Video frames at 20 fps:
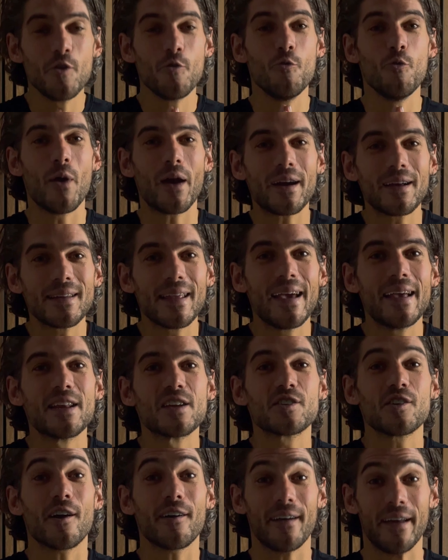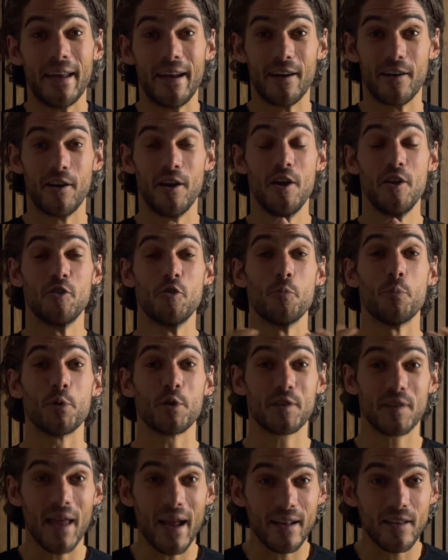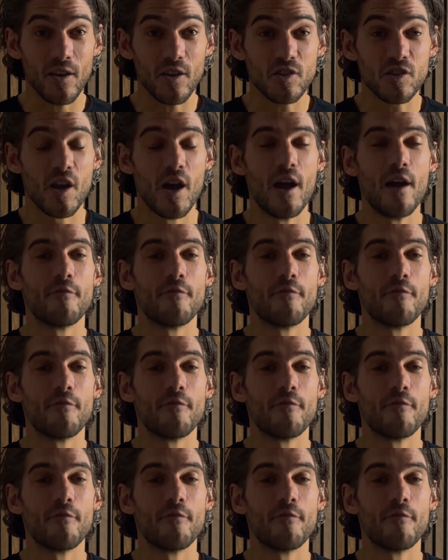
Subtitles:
regulators are here to protect us